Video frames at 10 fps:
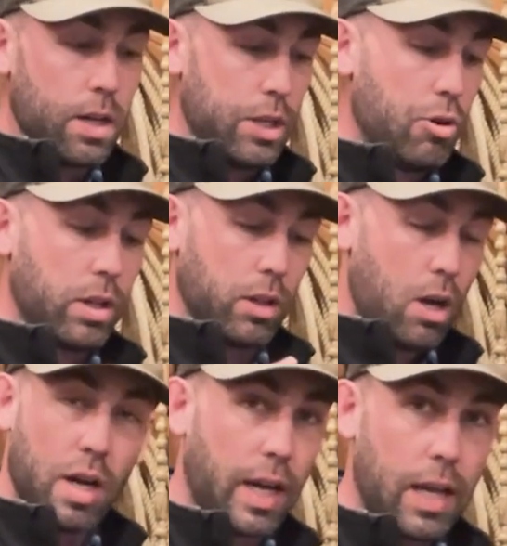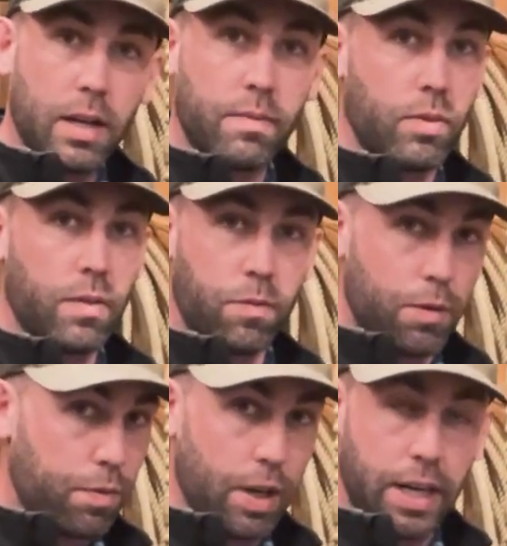You can log in for
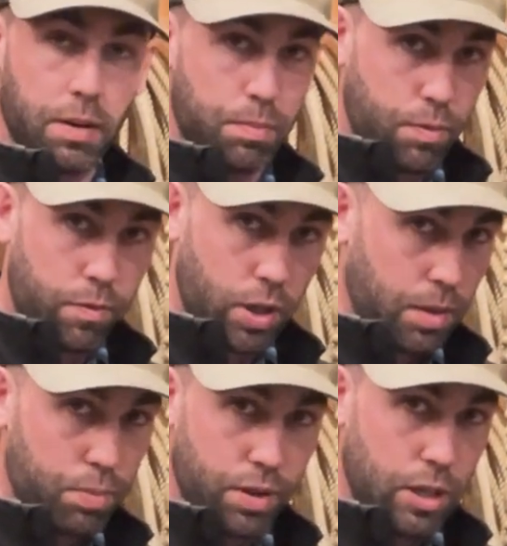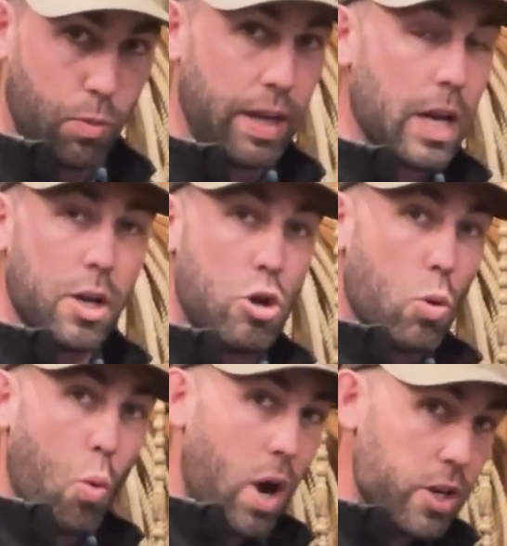free for a complete week. You
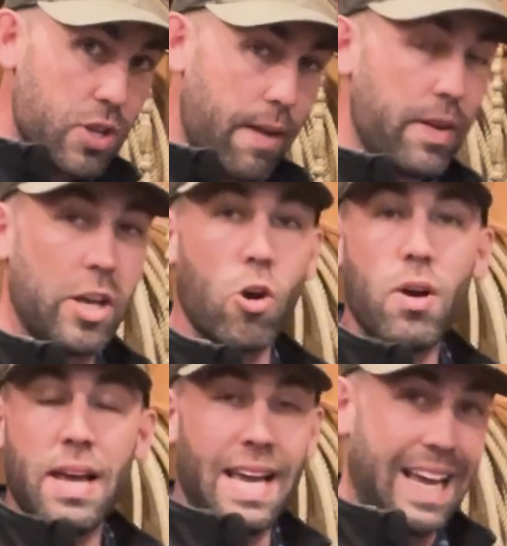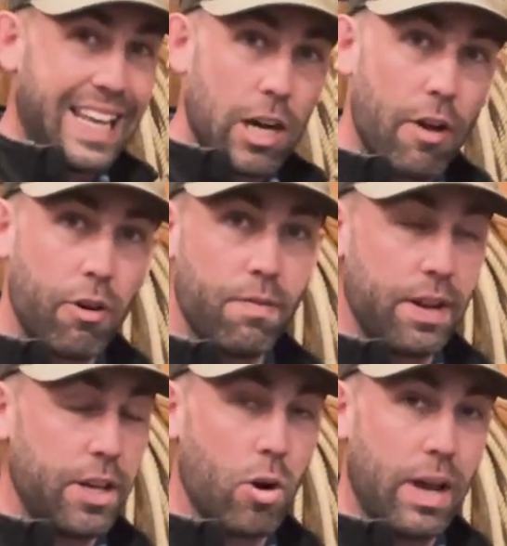can watch that video, any other
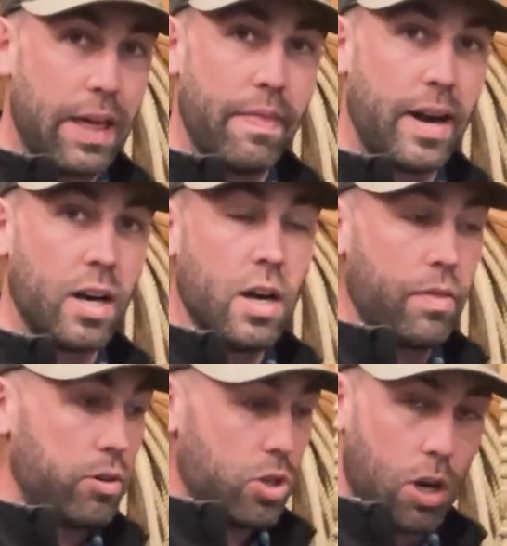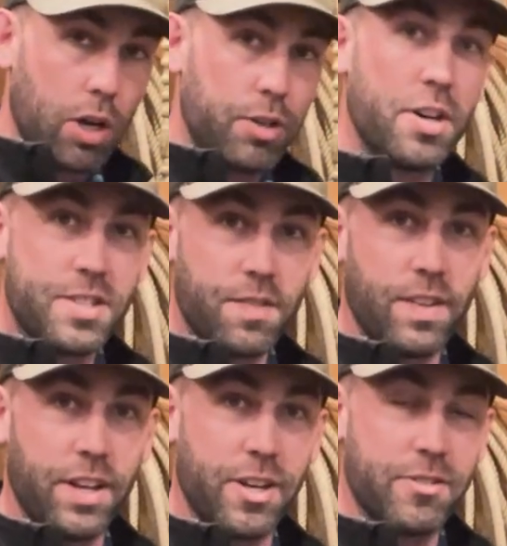video in there. There's hundreds of
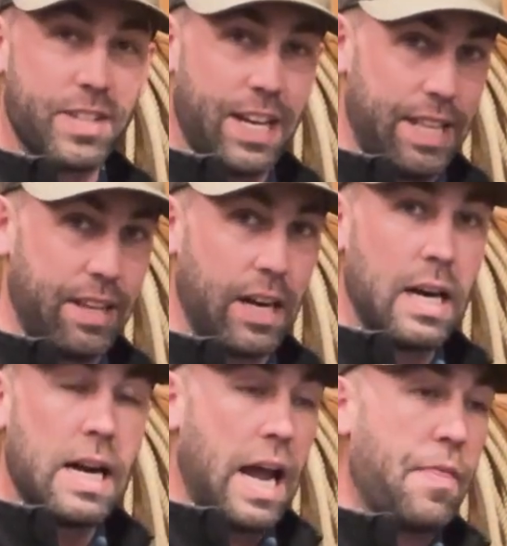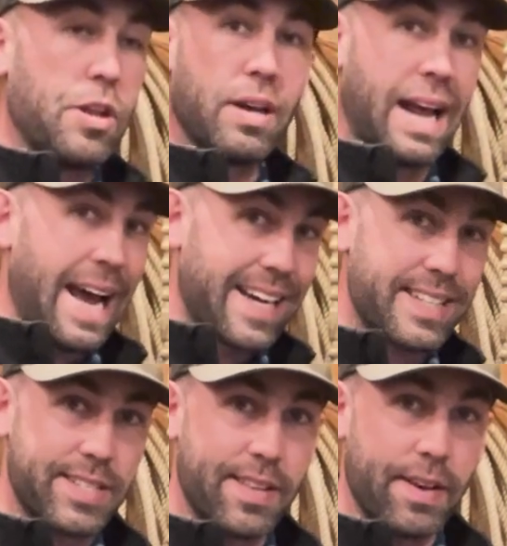videos in there. And then you get
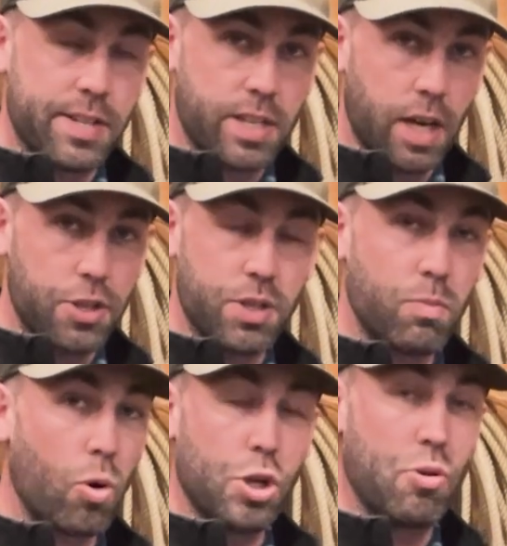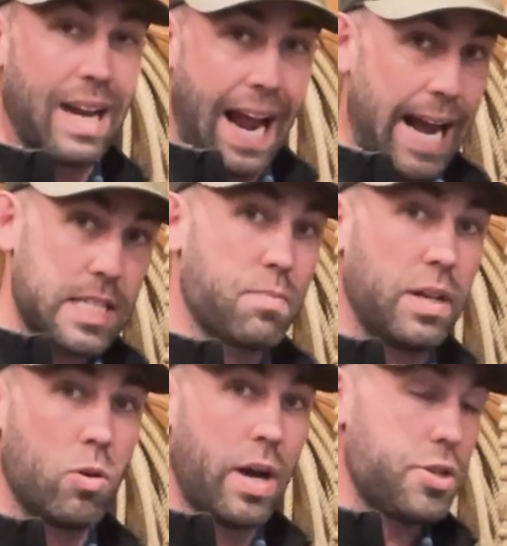access to the discussion board. You can ask
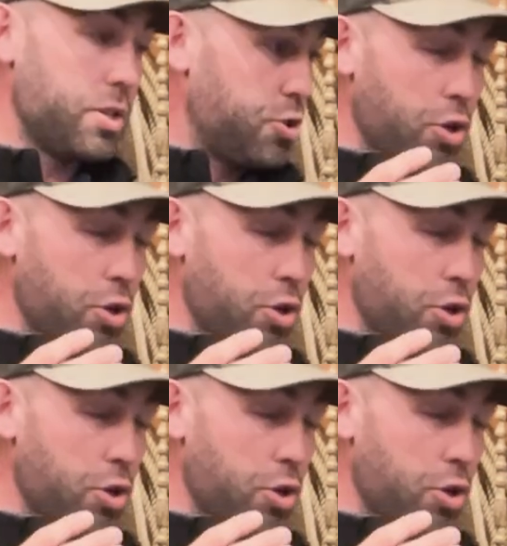me questions.